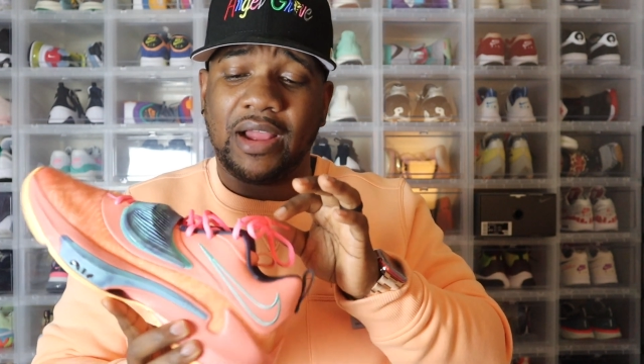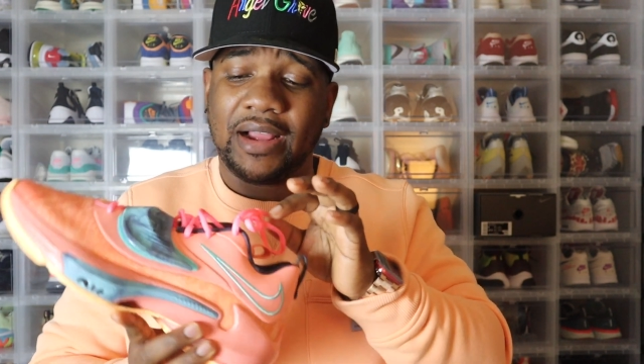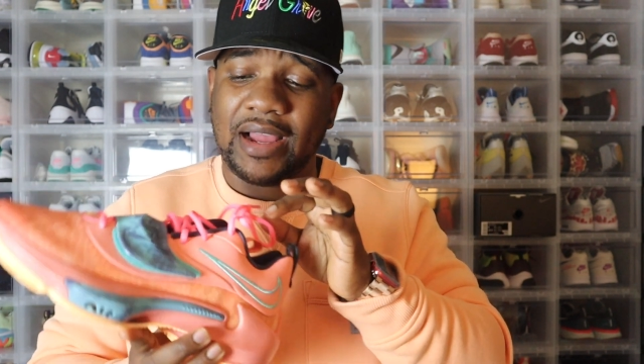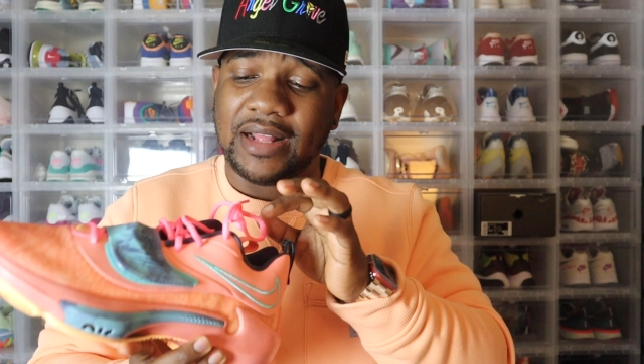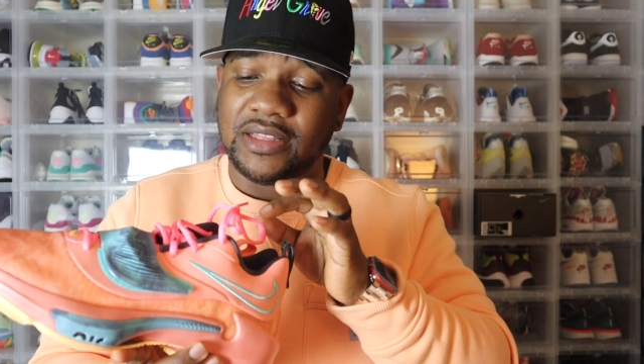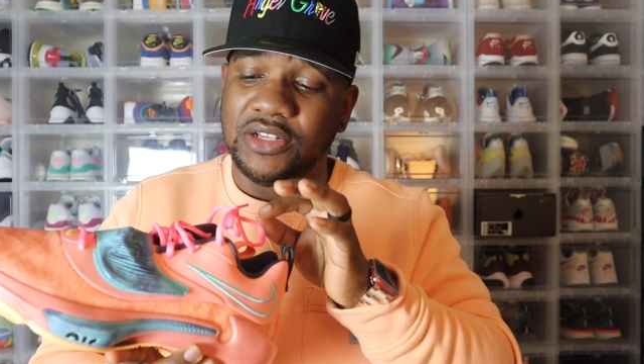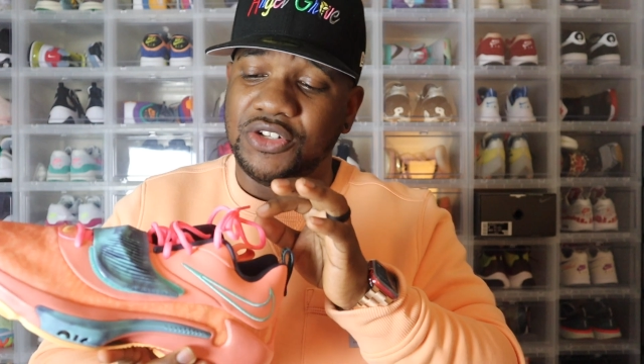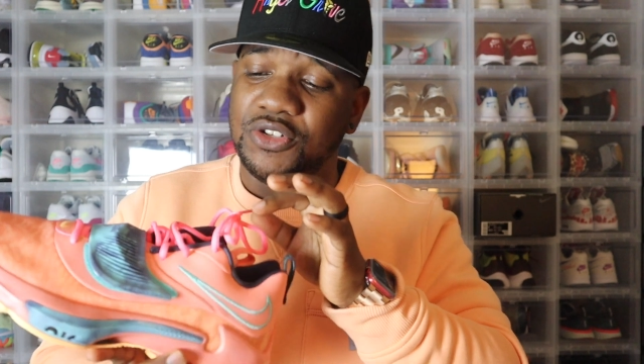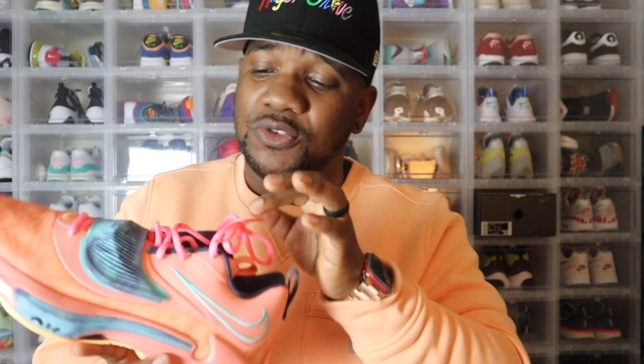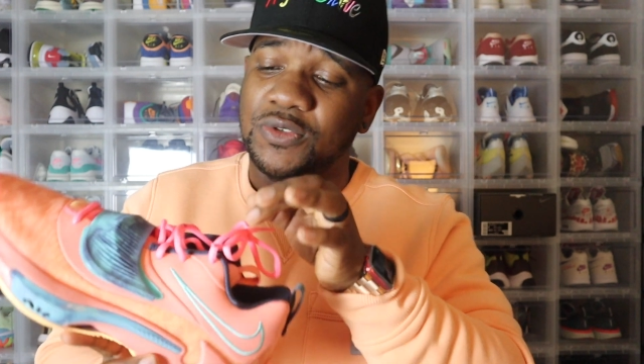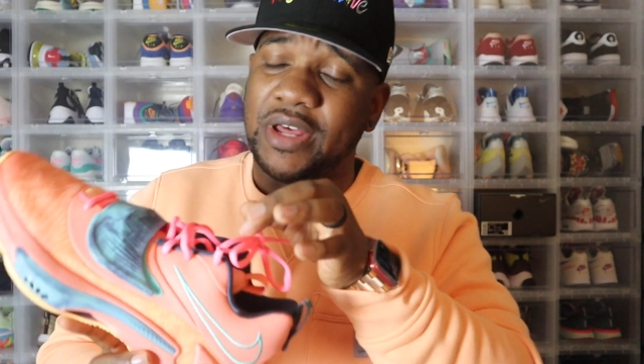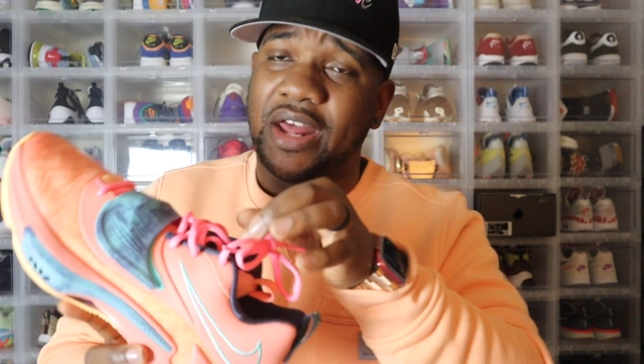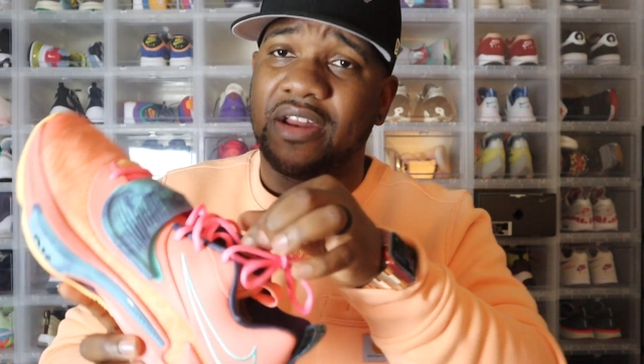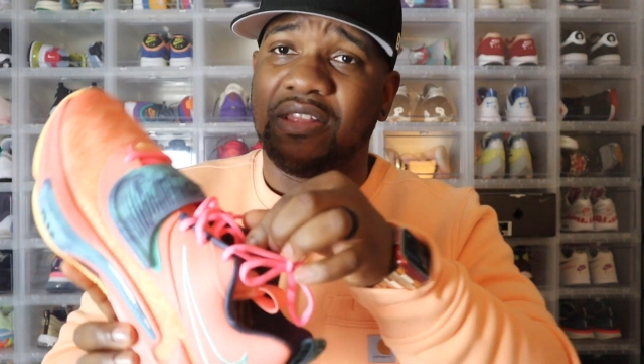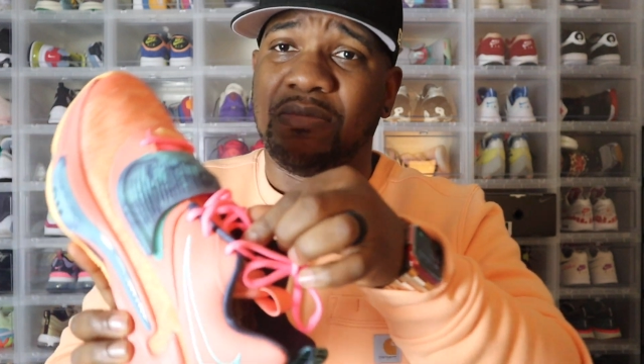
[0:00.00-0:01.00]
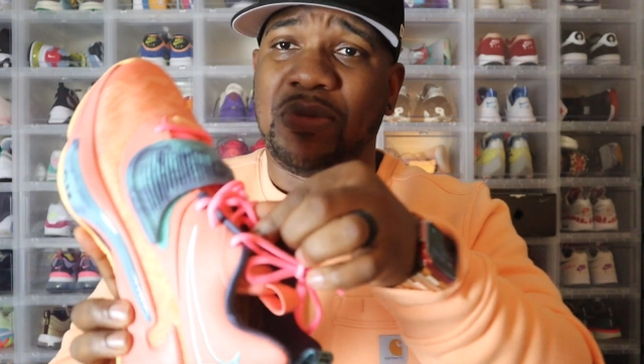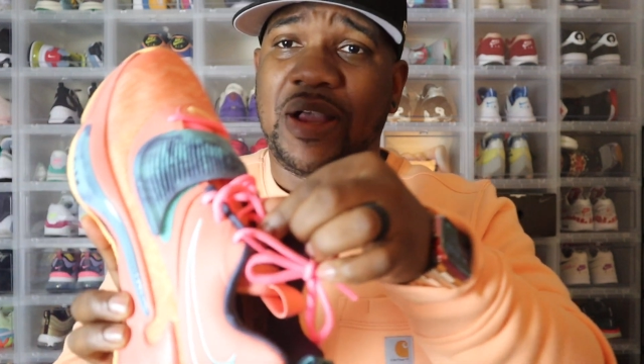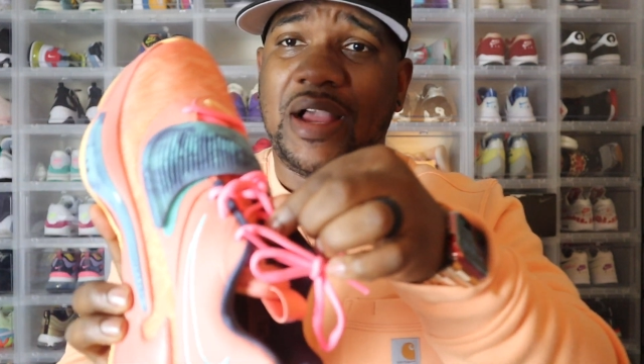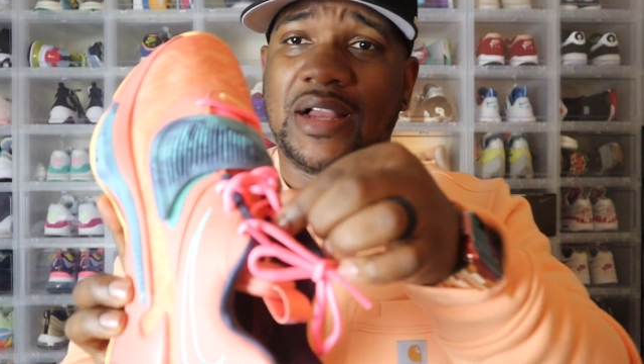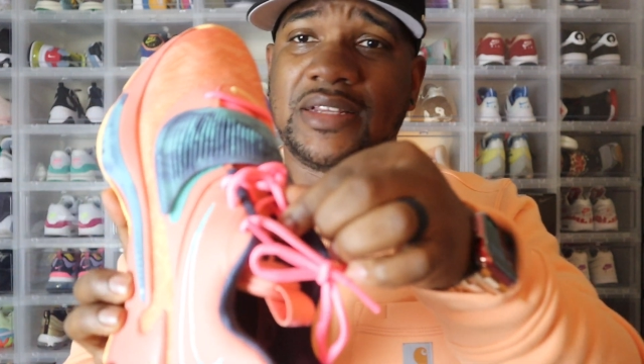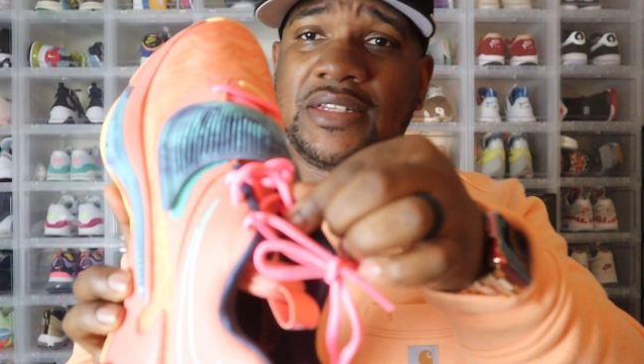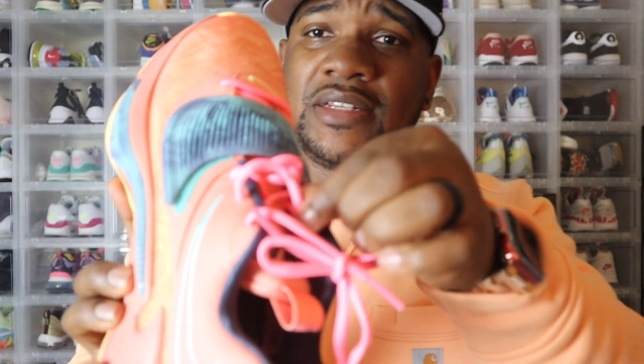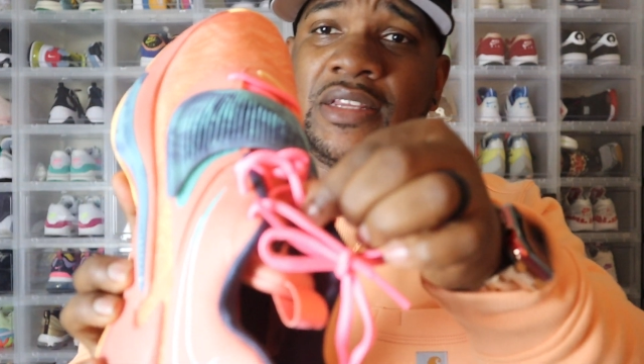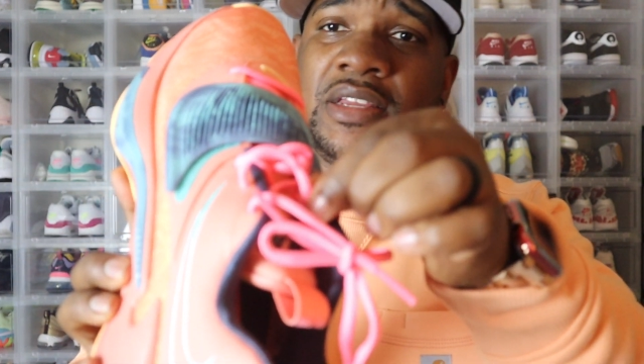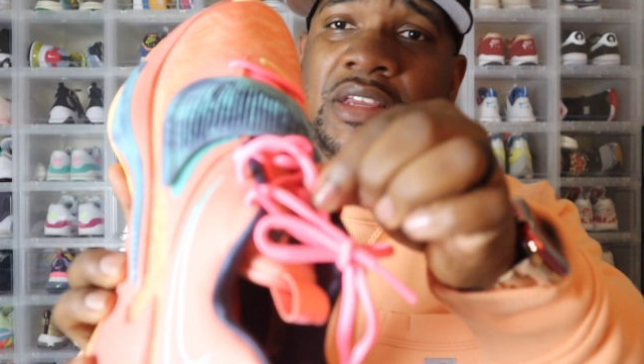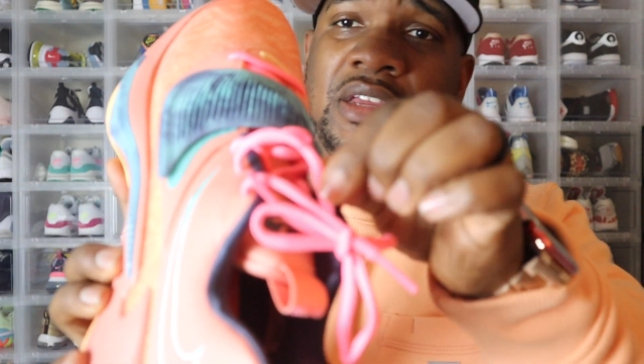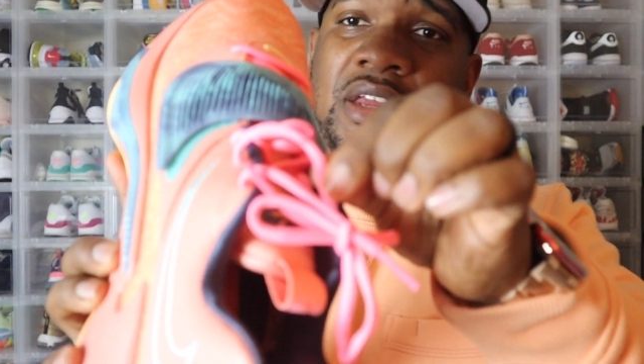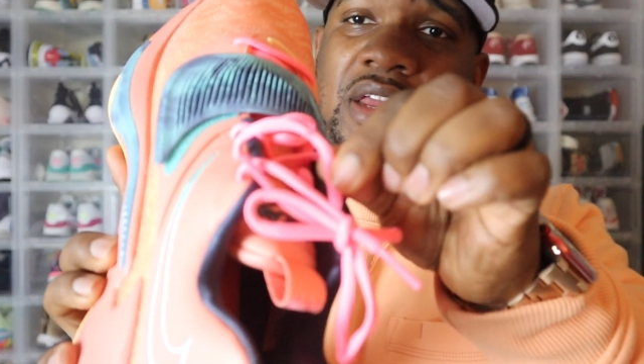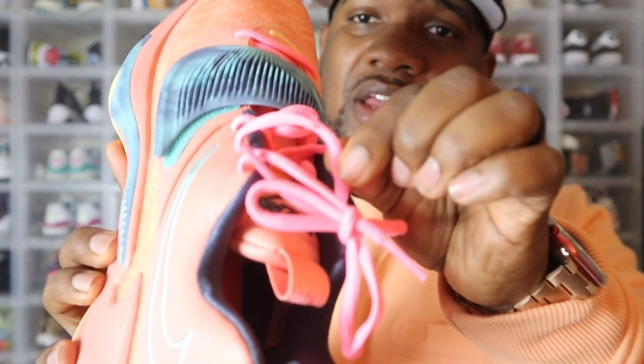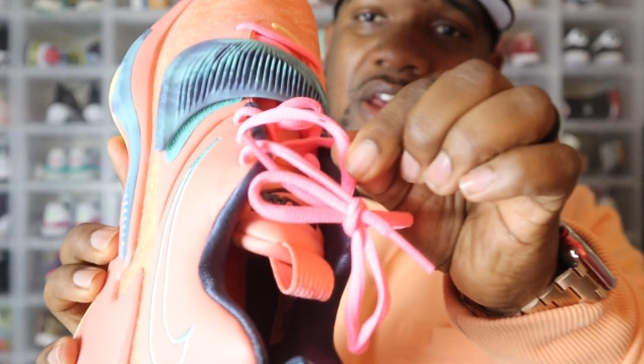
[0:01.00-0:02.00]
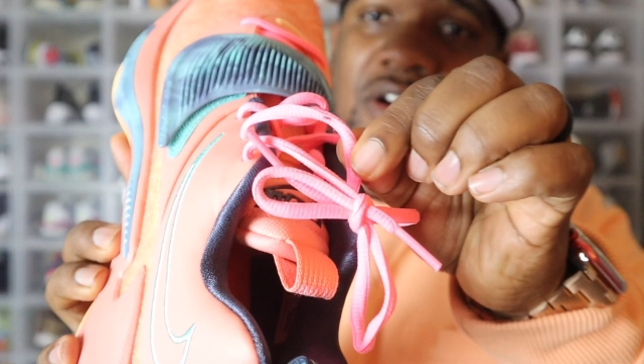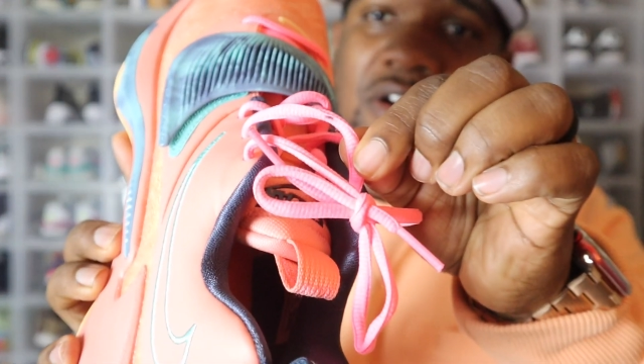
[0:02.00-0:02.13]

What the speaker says: I got these shoes out of the box and